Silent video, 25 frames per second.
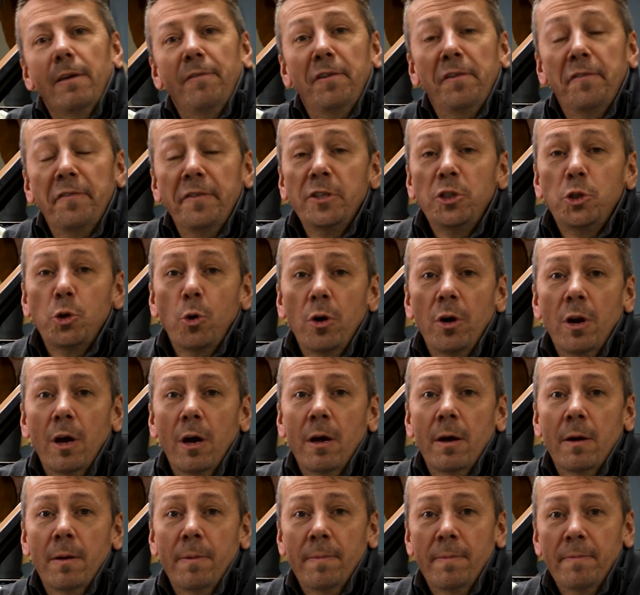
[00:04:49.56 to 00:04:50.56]
If you've enjoyed
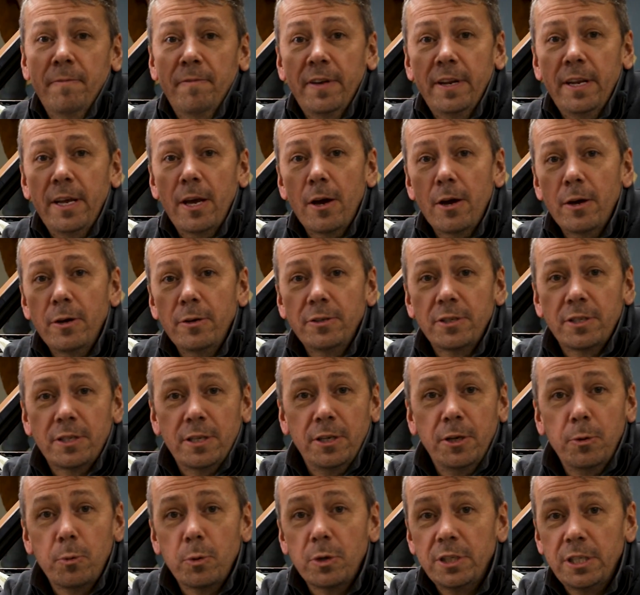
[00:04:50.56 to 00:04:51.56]
our videos
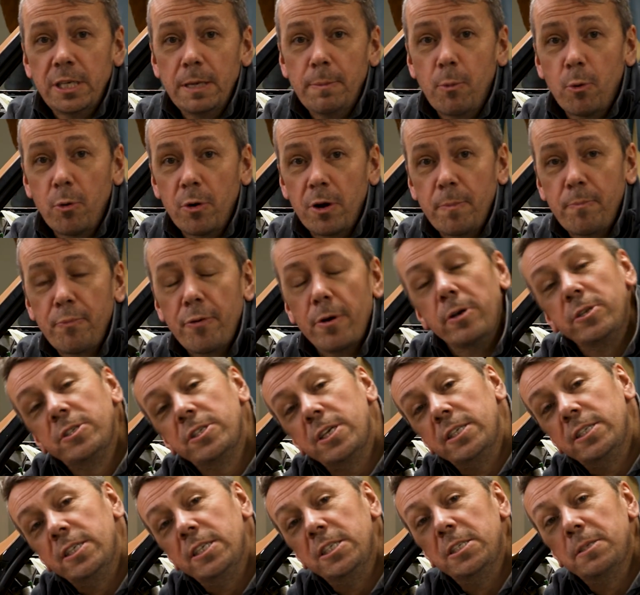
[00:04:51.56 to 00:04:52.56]
and you want to see more of the
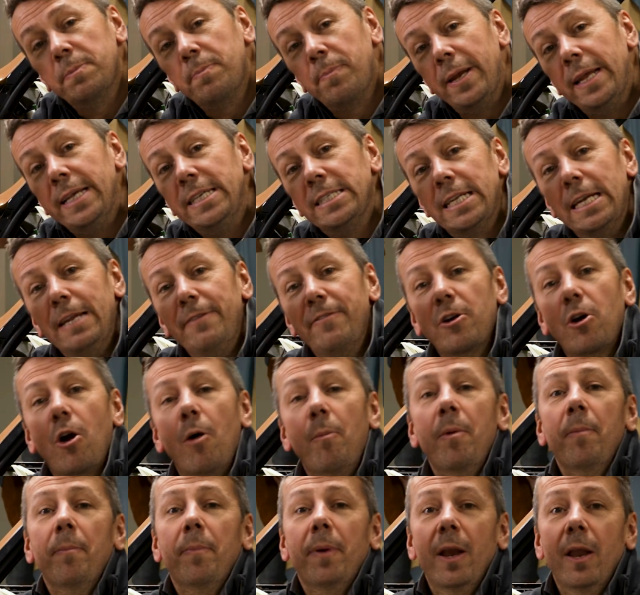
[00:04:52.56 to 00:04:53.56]
processes, please leave a
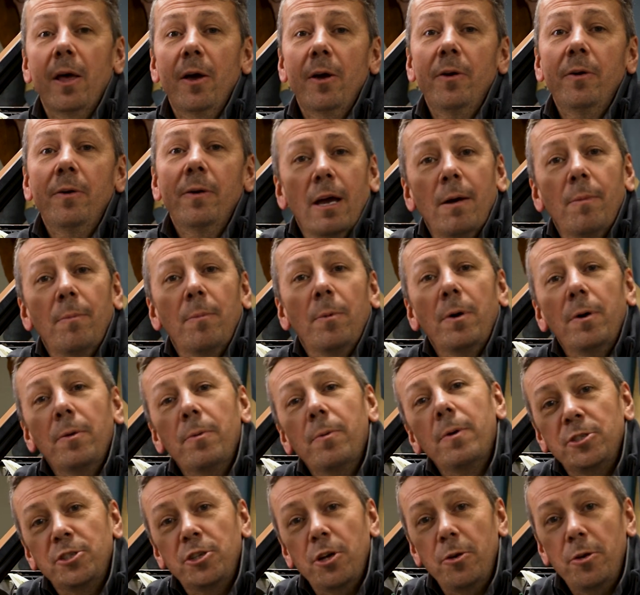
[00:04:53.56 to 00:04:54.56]
comment below and
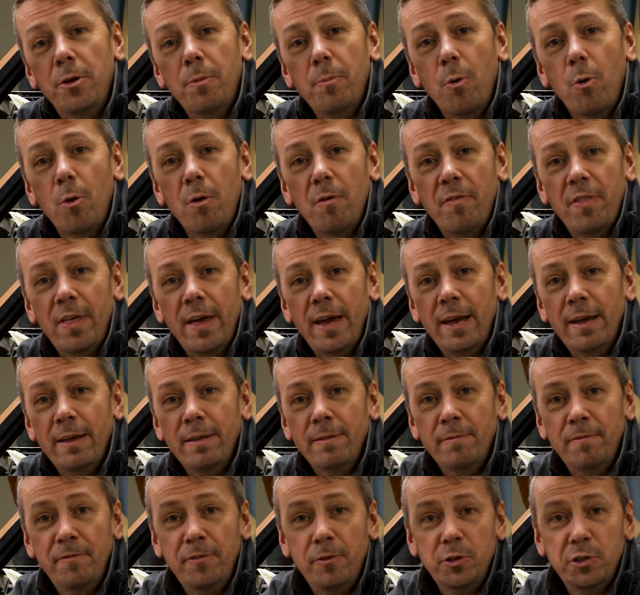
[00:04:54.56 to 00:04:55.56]
we'll show you more of that
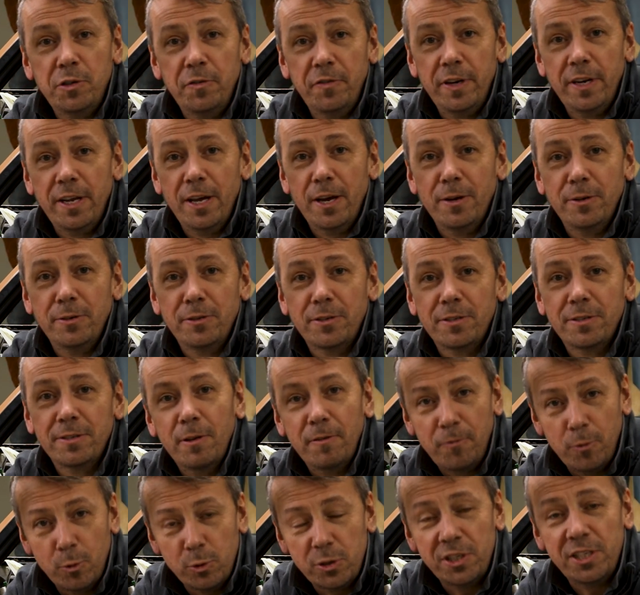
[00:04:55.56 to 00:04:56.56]
in future videos.
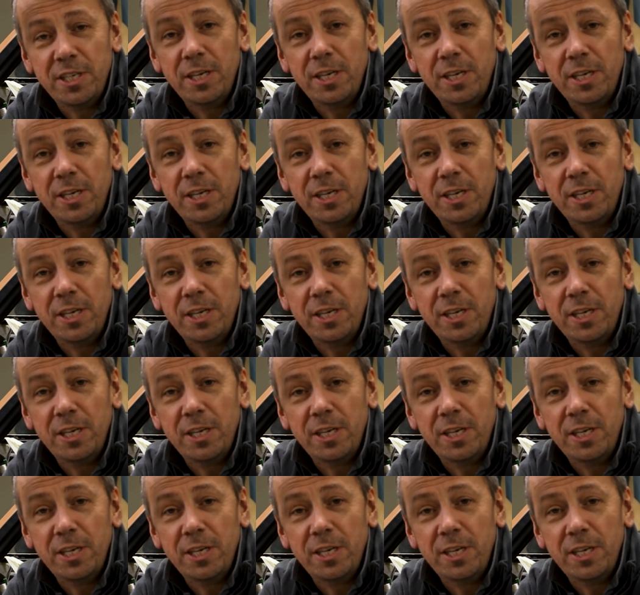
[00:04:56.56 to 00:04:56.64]
Look forward to